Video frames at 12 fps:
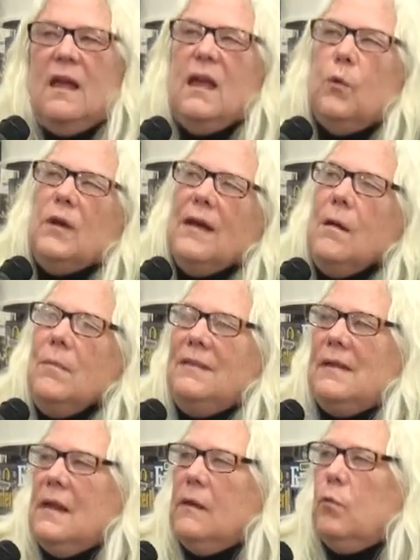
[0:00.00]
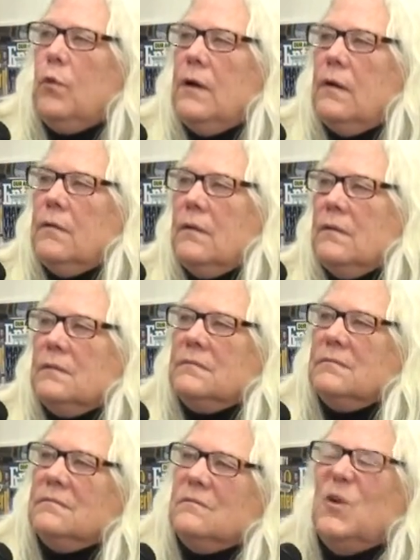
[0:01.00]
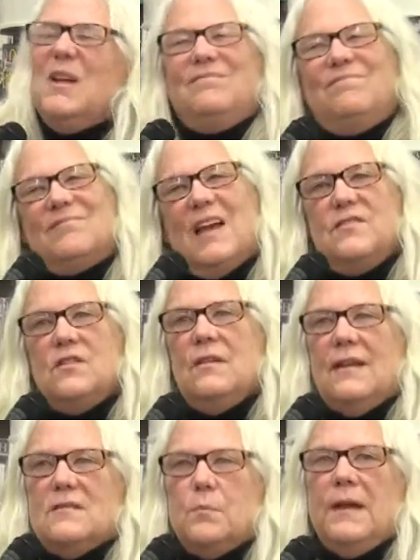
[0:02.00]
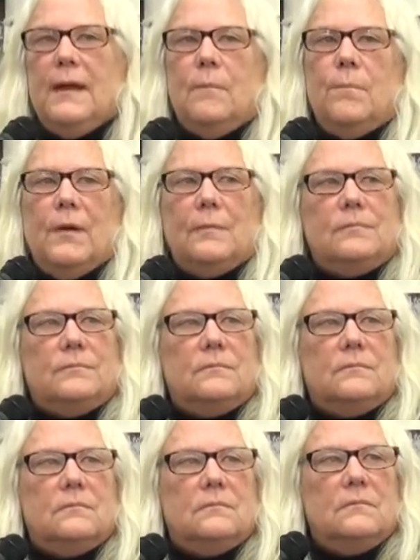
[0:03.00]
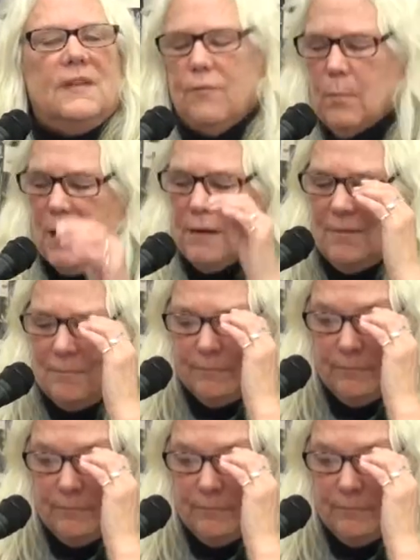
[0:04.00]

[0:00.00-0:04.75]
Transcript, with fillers: It would come at the end where, well, I shouldn't explain it, but never mind.